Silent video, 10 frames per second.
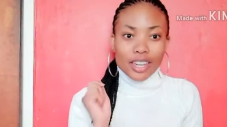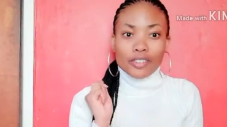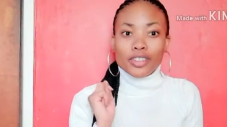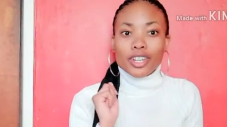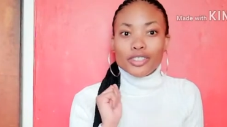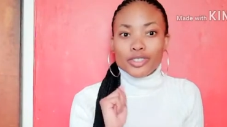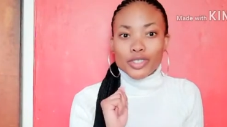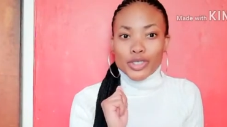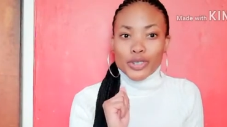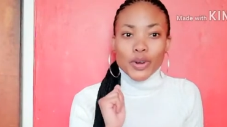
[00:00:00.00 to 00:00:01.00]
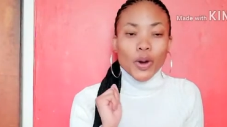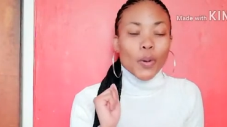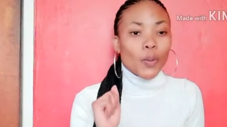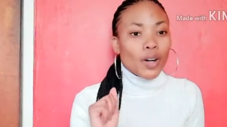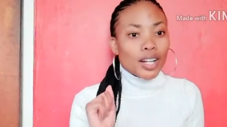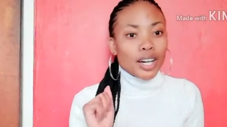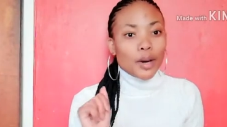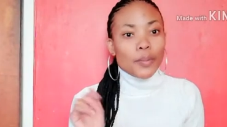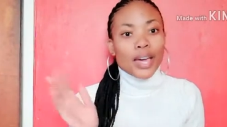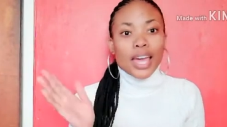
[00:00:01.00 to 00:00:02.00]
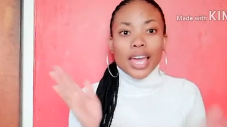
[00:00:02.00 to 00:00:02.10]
If you're new, welcome.